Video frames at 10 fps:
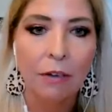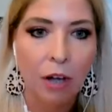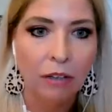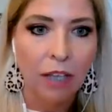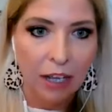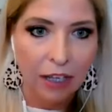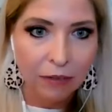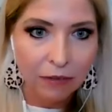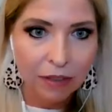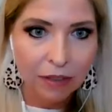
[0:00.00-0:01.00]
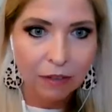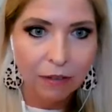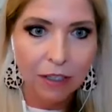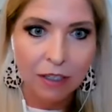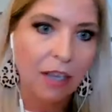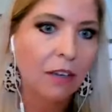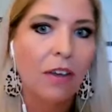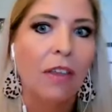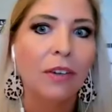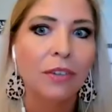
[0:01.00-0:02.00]
down our lives for the sake of
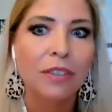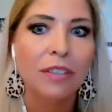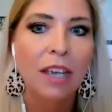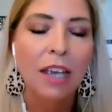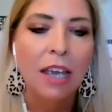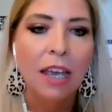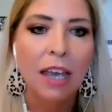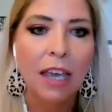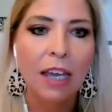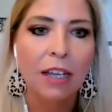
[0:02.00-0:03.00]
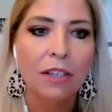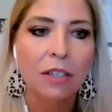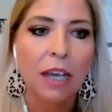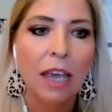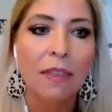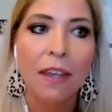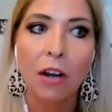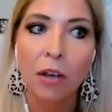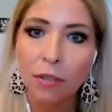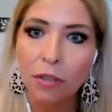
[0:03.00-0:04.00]
others. And, and
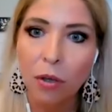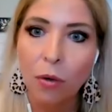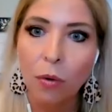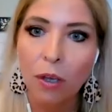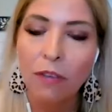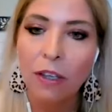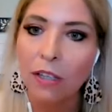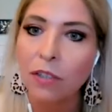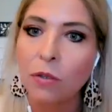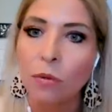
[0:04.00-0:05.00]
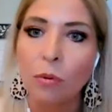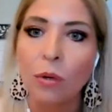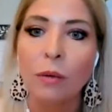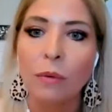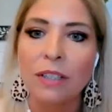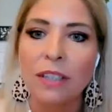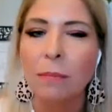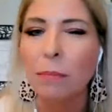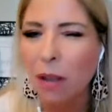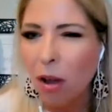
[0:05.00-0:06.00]
then also if it gets to a point where it's
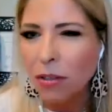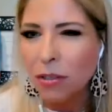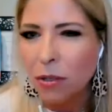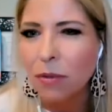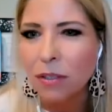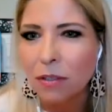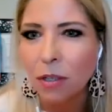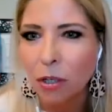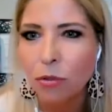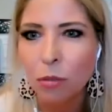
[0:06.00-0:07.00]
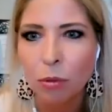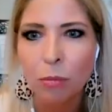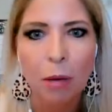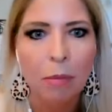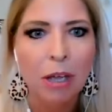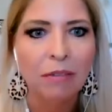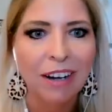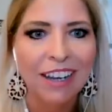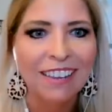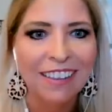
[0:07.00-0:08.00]
like, but also this is a coachable moment,
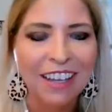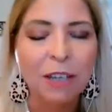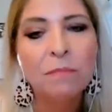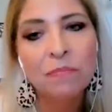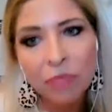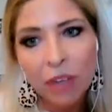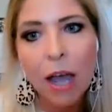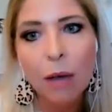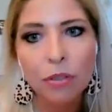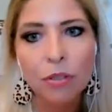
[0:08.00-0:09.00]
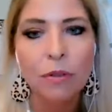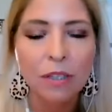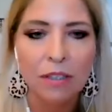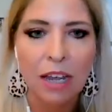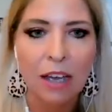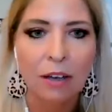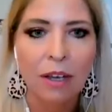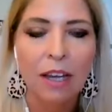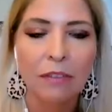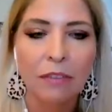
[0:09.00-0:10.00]
right? Like I will do this
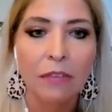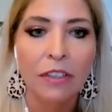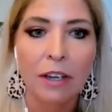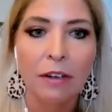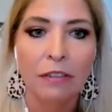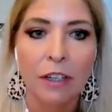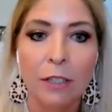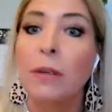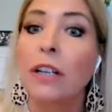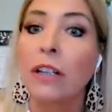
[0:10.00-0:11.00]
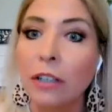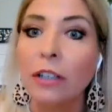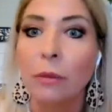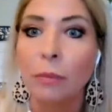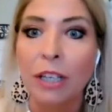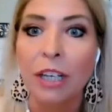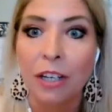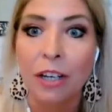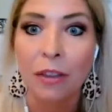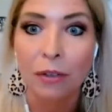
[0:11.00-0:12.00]
now out of loving sacrifice, but clearly we need
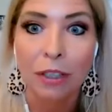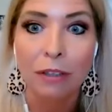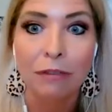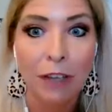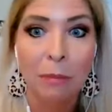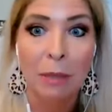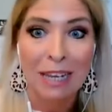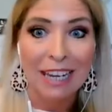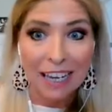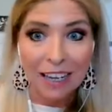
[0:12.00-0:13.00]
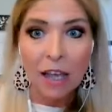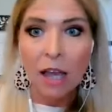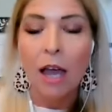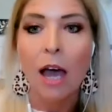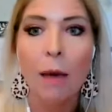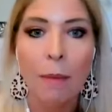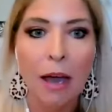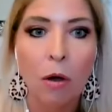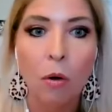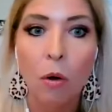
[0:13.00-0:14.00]
another little family meeting
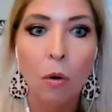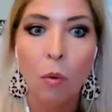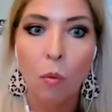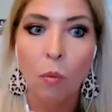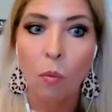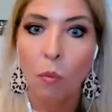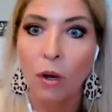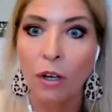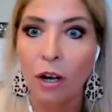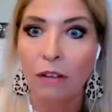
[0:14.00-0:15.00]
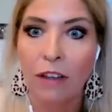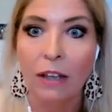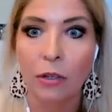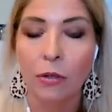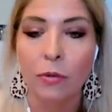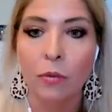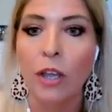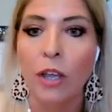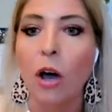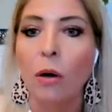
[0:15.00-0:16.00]
about what are our values?
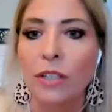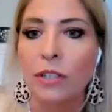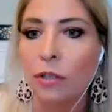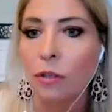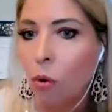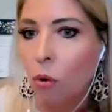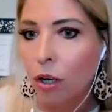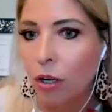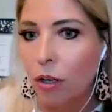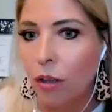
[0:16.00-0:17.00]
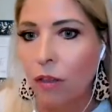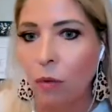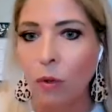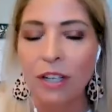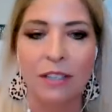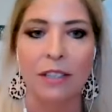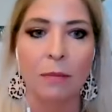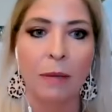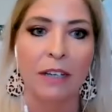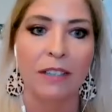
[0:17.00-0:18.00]
We always do more than what is
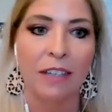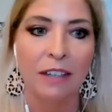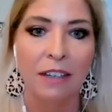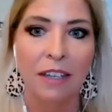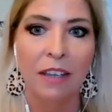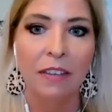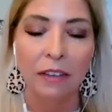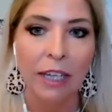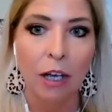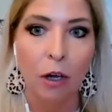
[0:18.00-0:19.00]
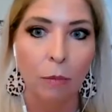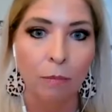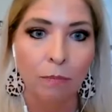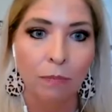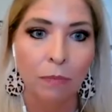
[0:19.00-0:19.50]
expected in the Lia home.